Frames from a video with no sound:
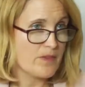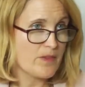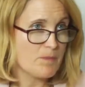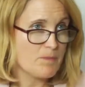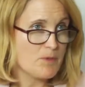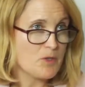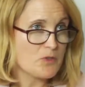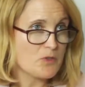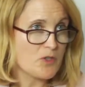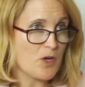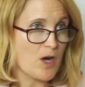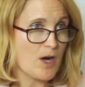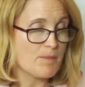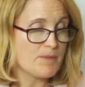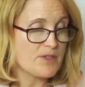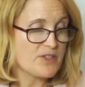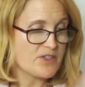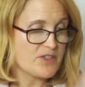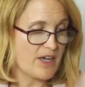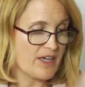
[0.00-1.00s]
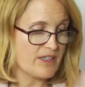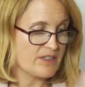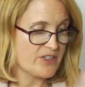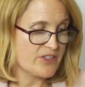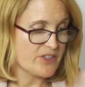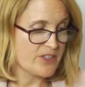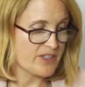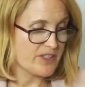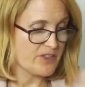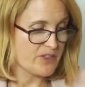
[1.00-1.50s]
The most common
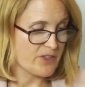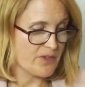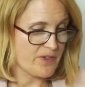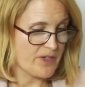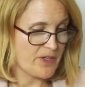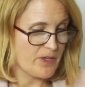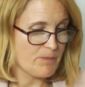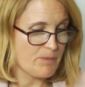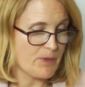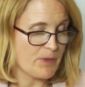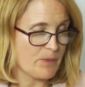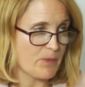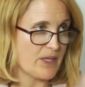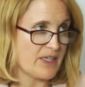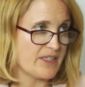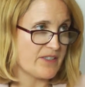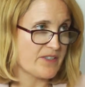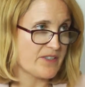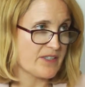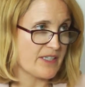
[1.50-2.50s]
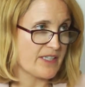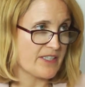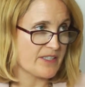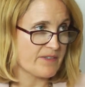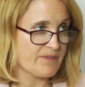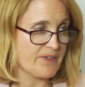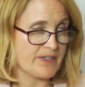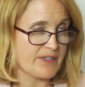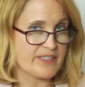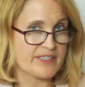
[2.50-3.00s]
challenges are the human ones. It's a
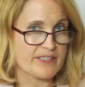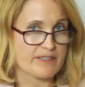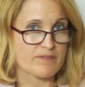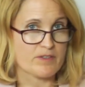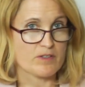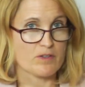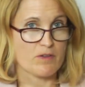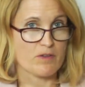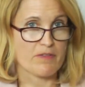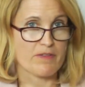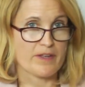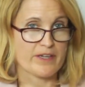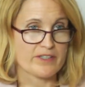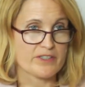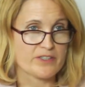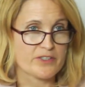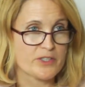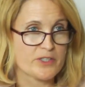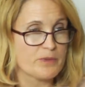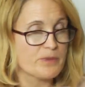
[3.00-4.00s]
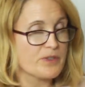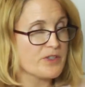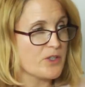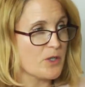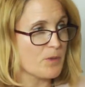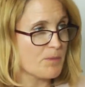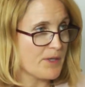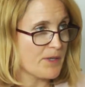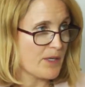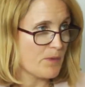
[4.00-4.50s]
very difficult thing to do and
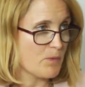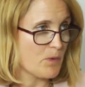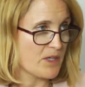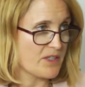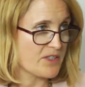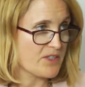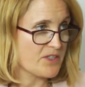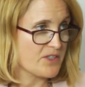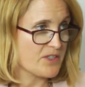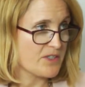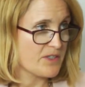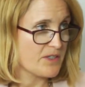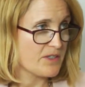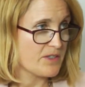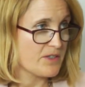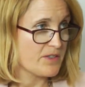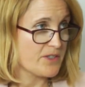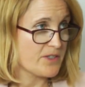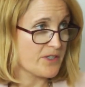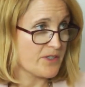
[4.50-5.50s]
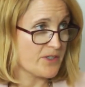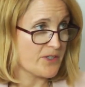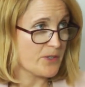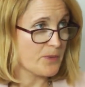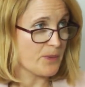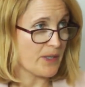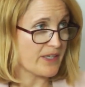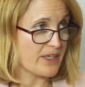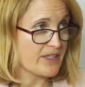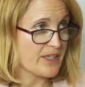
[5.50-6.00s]
nobody wants to
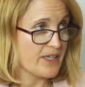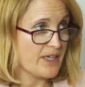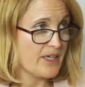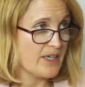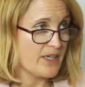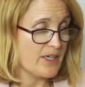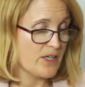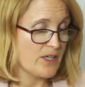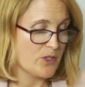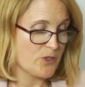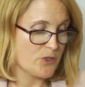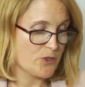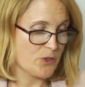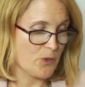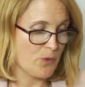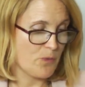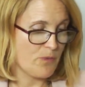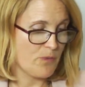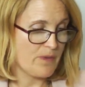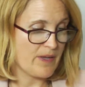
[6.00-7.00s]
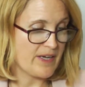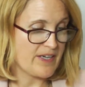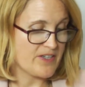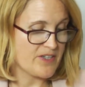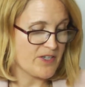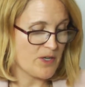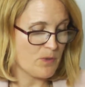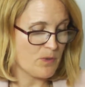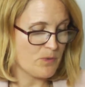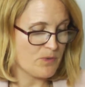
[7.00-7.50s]
do it. So they
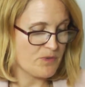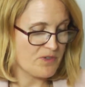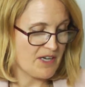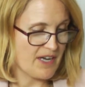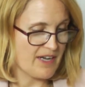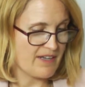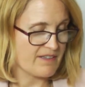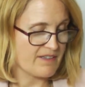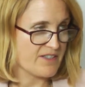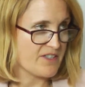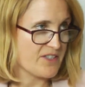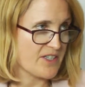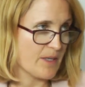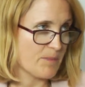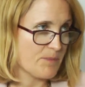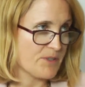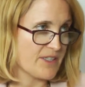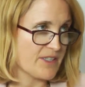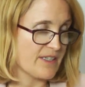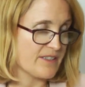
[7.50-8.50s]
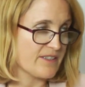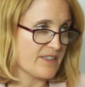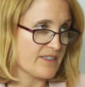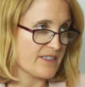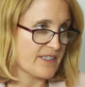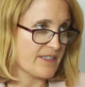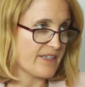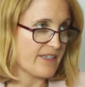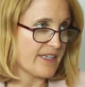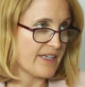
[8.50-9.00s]
don't take the steps
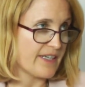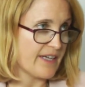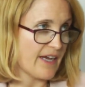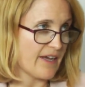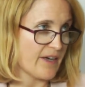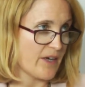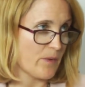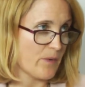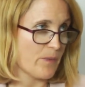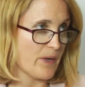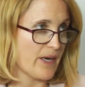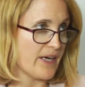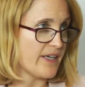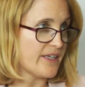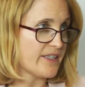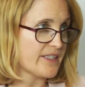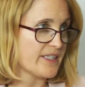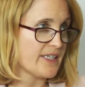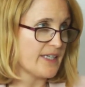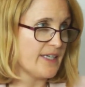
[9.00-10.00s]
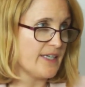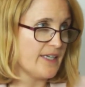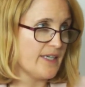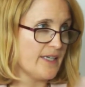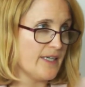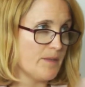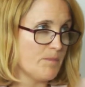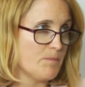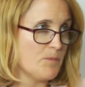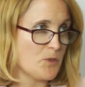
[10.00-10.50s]
necessary to get it right.
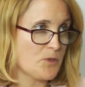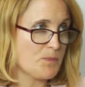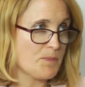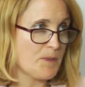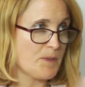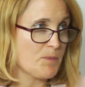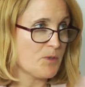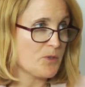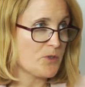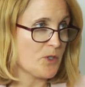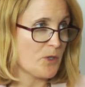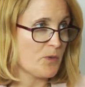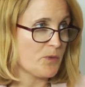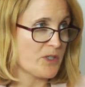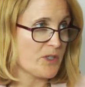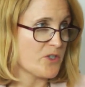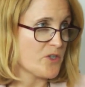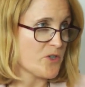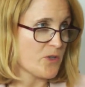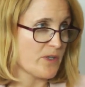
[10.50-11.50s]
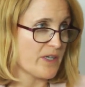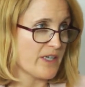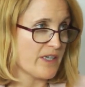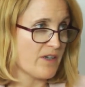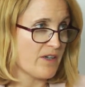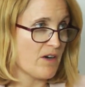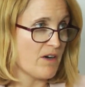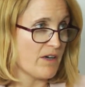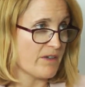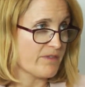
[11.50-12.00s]
Most people don't enjoy
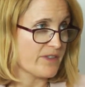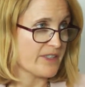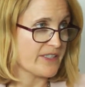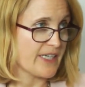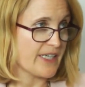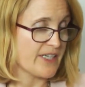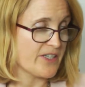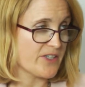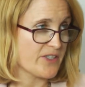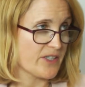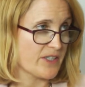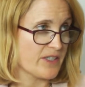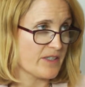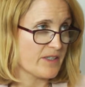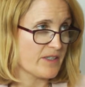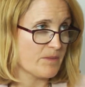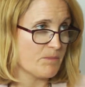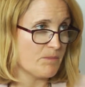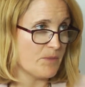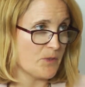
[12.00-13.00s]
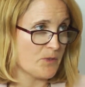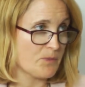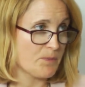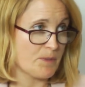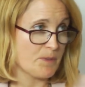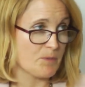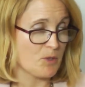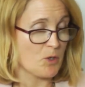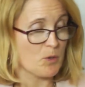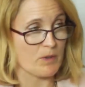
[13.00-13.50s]
confrontation. Most
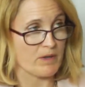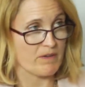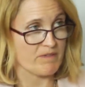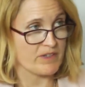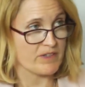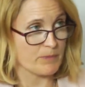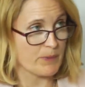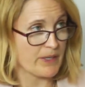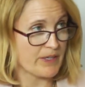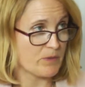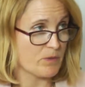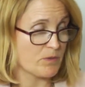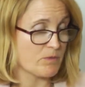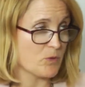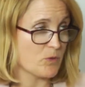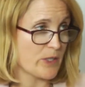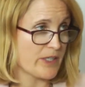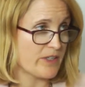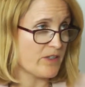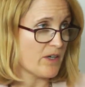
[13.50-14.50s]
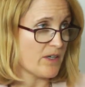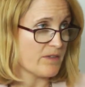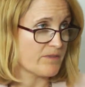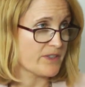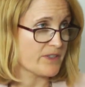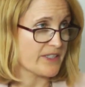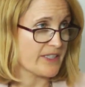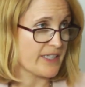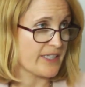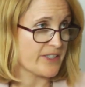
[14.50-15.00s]
people go out of their way to avoid
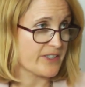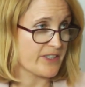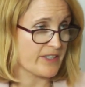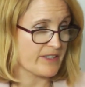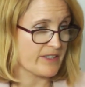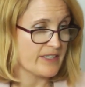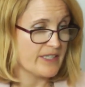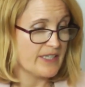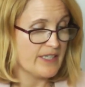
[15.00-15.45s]
confrontation.